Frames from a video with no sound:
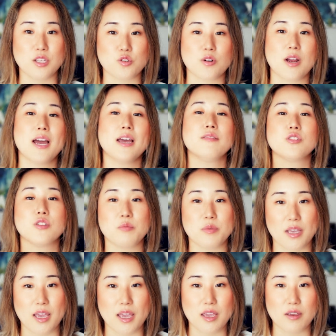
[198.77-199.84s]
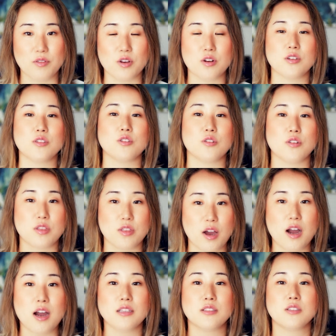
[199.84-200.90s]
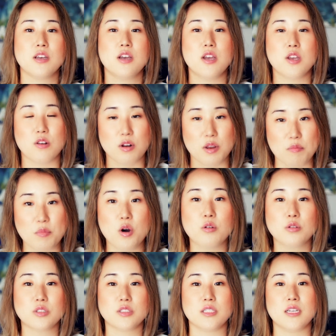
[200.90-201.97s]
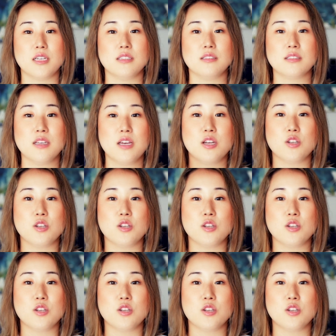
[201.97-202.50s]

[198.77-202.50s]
drives your behaviors, your thoughts, your emotions,